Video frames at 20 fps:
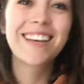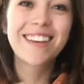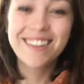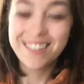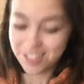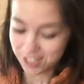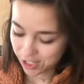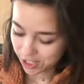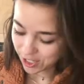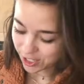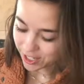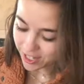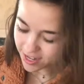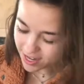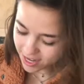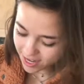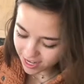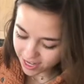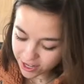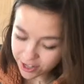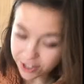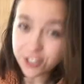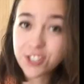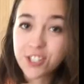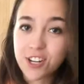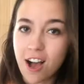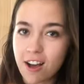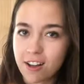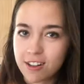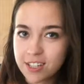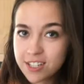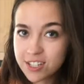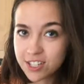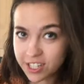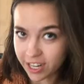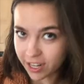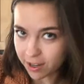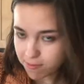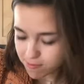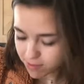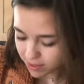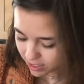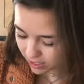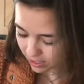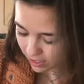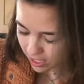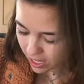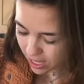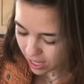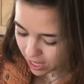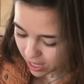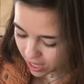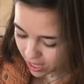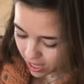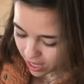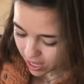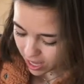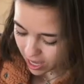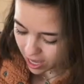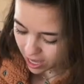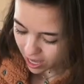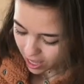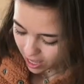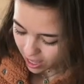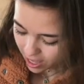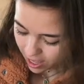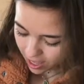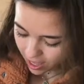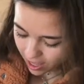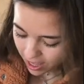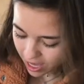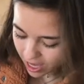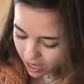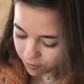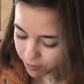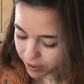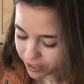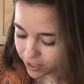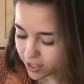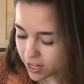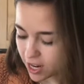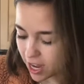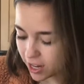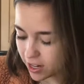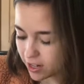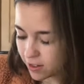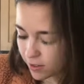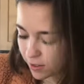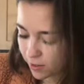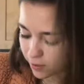Stir in your chocolate chips, and when you're done,